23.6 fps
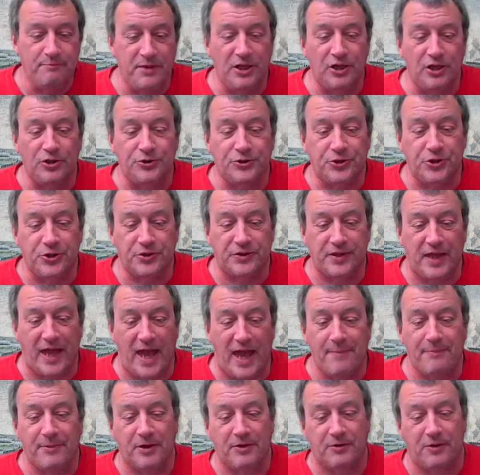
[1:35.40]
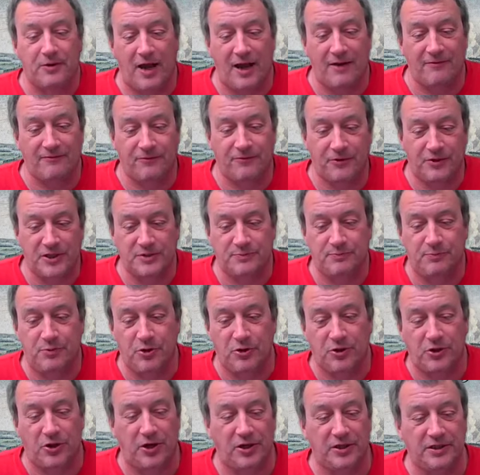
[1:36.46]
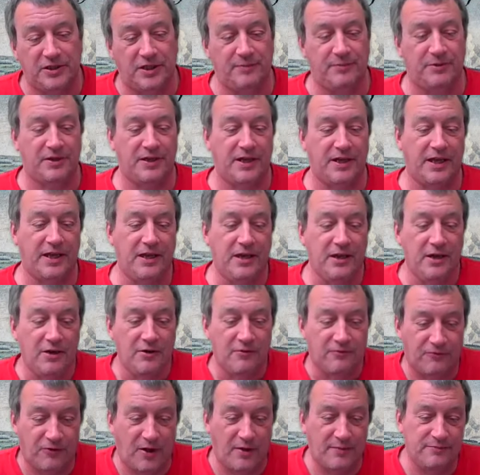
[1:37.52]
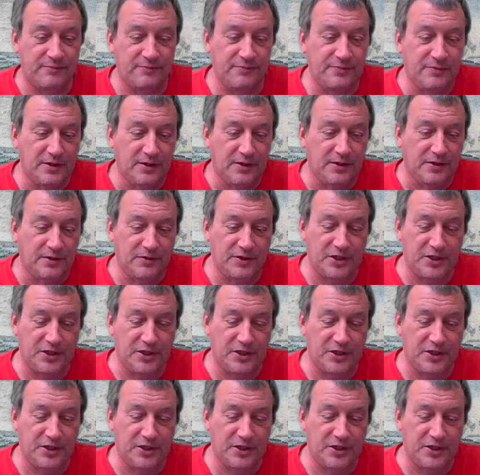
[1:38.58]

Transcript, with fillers: Mill took the epigraph for his book on liberty from